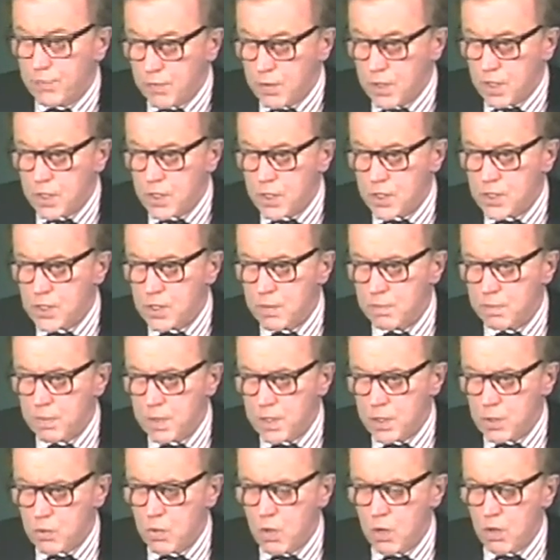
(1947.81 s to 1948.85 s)
really just
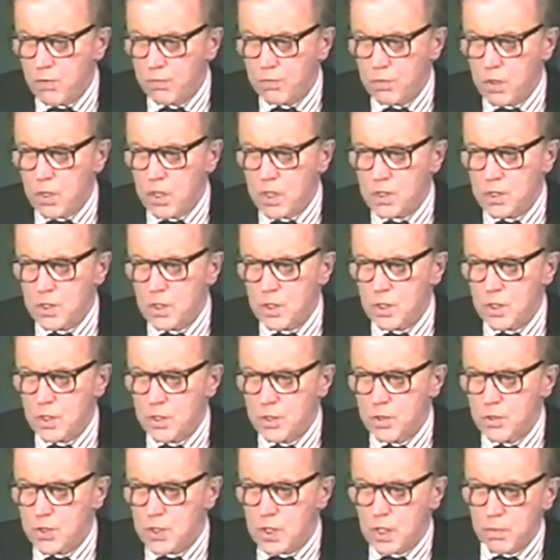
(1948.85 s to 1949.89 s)
simply 12 words, not a
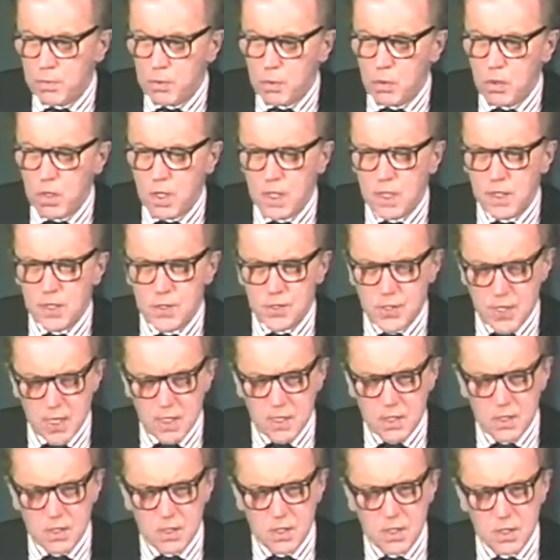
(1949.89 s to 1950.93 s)
two-syllable word in the
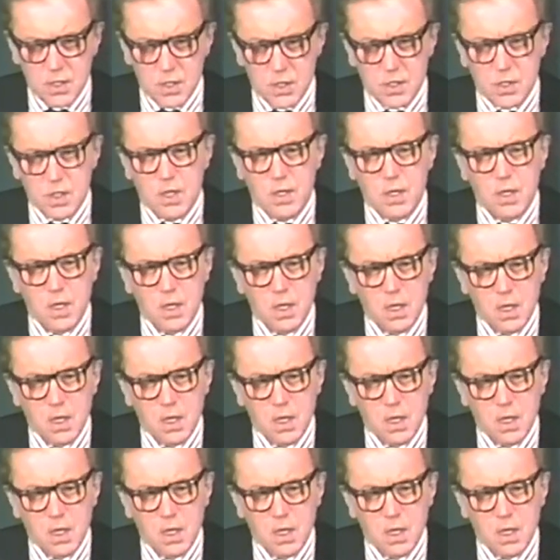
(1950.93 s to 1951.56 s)
sentence, and he just said,